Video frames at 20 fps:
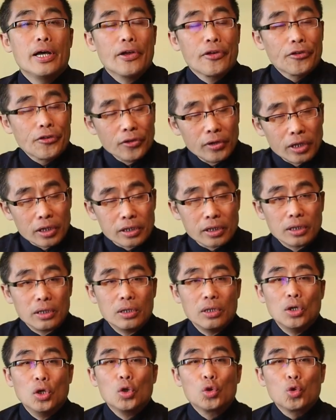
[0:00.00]
Third,
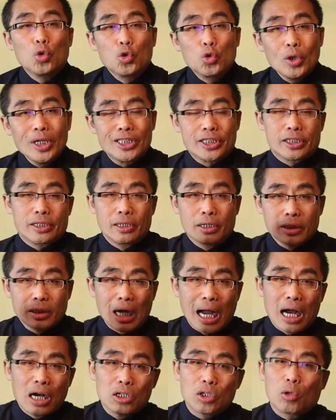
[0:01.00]
to reach
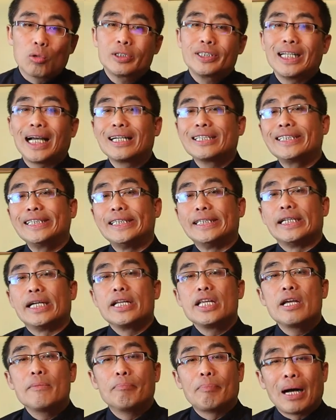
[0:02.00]
Gang Rou Xiang
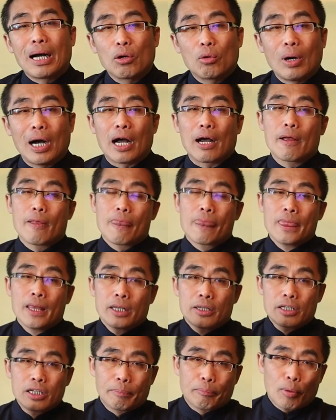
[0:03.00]
Ji in Ba Gua,
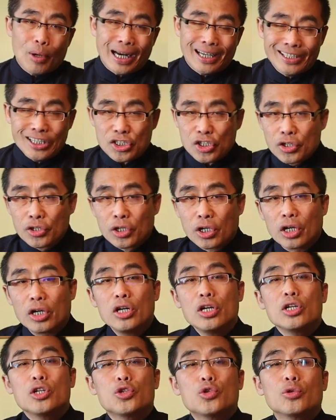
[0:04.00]
the
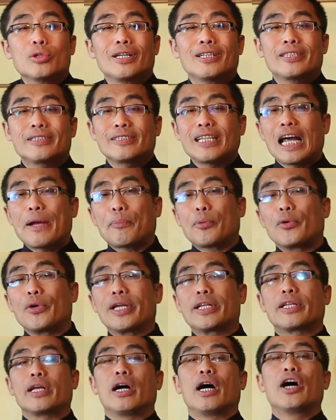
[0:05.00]
practitioner should
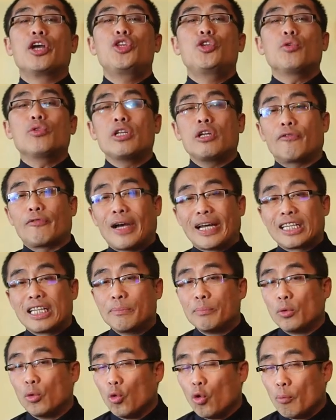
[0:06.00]
separate a
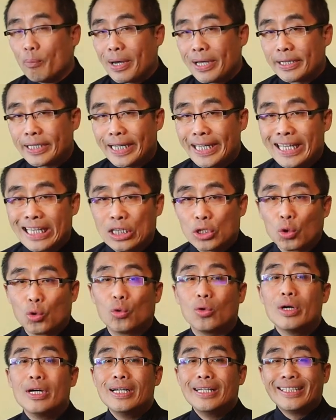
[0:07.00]
unified movement
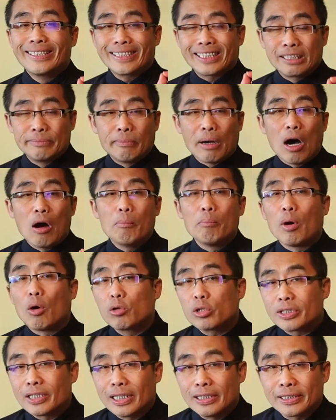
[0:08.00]
into small
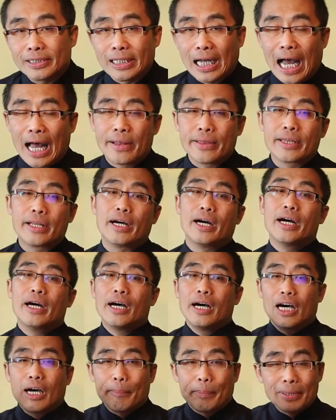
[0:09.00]
motions and
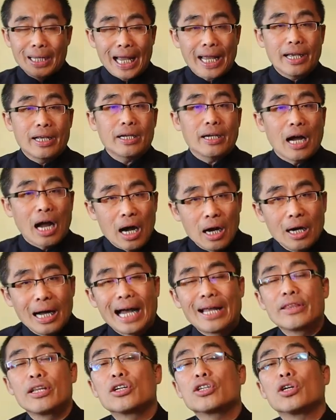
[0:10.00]
apply Gang
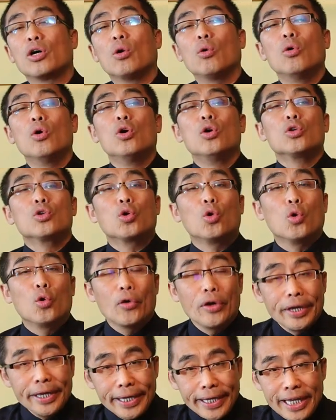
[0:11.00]
and Rou
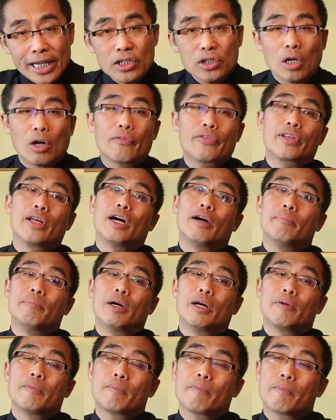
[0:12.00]
to each of them.